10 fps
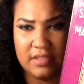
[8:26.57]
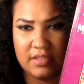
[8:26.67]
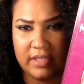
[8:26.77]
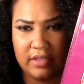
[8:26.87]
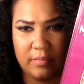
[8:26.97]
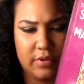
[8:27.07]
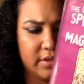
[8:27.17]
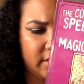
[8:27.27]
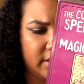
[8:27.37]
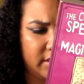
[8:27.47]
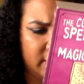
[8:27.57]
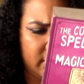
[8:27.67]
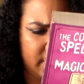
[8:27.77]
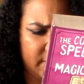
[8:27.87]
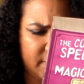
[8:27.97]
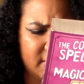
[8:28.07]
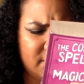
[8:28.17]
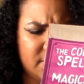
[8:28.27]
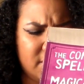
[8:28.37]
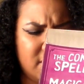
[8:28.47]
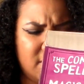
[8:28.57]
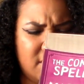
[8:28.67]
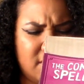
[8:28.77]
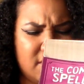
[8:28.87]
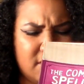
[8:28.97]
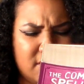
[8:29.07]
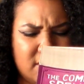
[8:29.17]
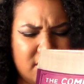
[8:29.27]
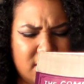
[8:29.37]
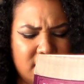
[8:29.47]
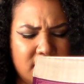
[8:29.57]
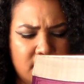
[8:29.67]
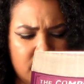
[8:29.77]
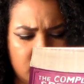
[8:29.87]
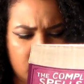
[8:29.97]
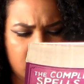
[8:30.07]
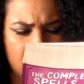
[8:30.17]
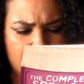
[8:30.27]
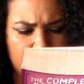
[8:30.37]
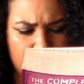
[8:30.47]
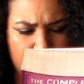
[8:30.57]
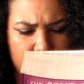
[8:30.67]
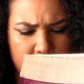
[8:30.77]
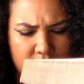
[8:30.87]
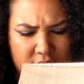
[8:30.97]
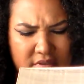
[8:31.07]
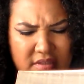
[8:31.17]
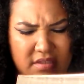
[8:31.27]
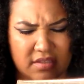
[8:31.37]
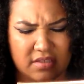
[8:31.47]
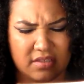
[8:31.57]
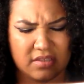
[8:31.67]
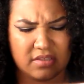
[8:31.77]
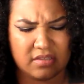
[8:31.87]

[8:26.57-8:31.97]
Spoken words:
this is a good book. And this book cost, how much was this?